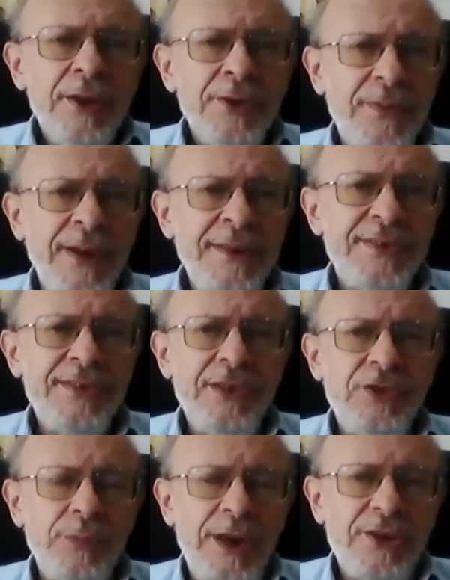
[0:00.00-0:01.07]
So that's the
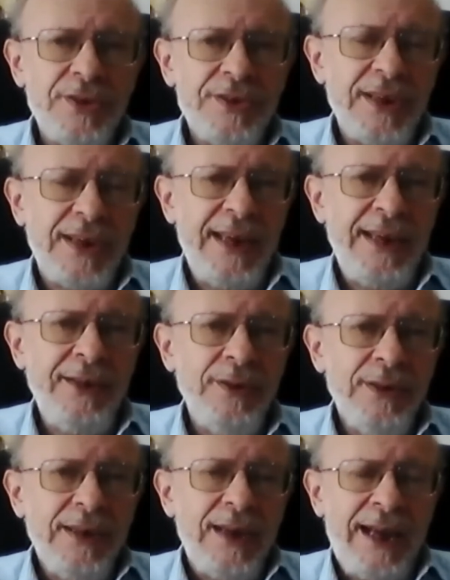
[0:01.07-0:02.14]
situation. So
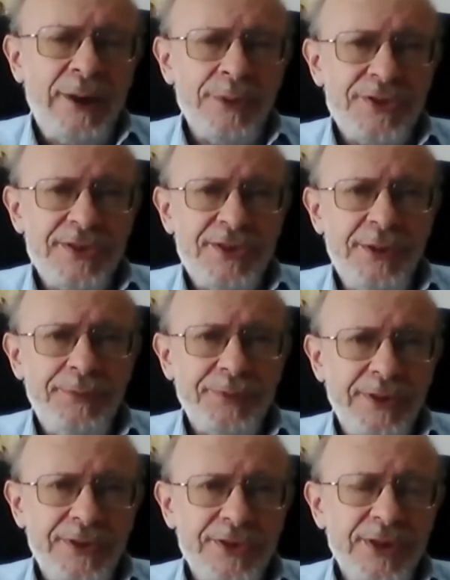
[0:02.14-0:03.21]
again, ours is
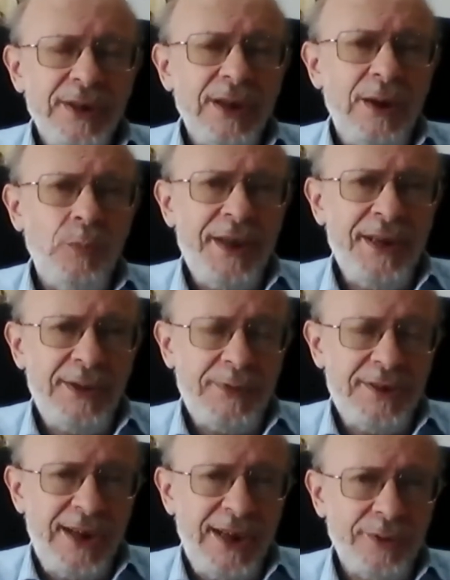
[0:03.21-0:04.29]
different. We
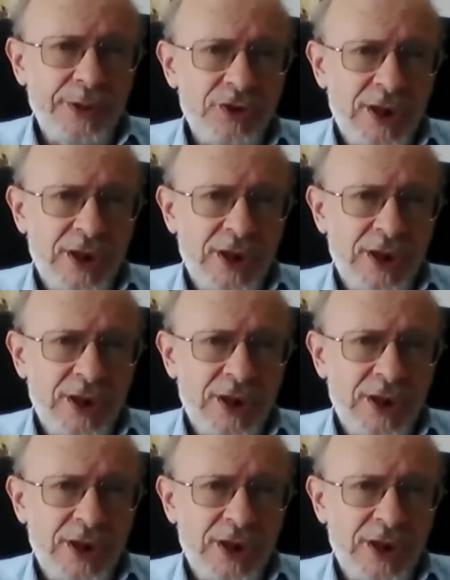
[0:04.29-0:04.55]
never take on a